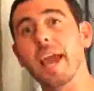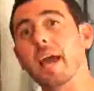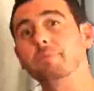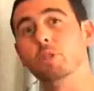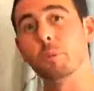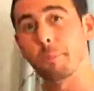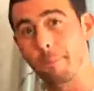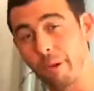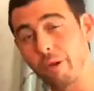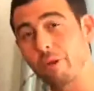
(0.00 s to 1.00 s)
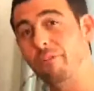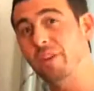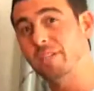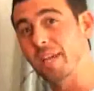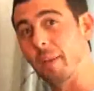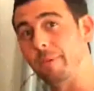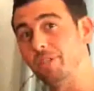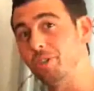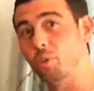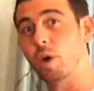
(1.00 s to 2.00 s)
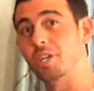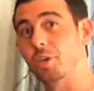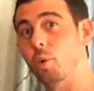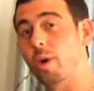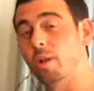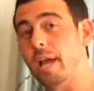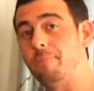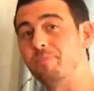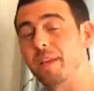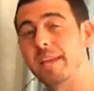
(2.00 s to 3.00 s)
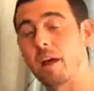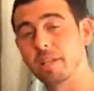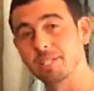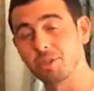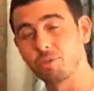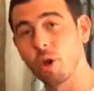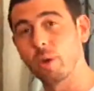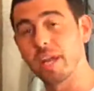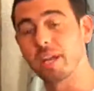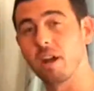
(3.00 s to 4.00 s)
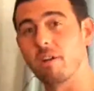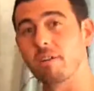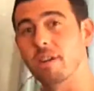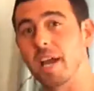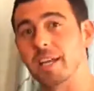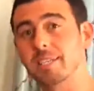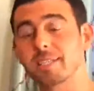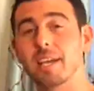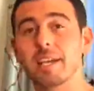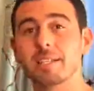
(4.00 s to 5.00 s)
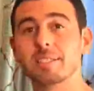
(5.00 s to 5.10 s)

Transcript: the absolute perfect temperature you want your oil at. Now let's throw in our nice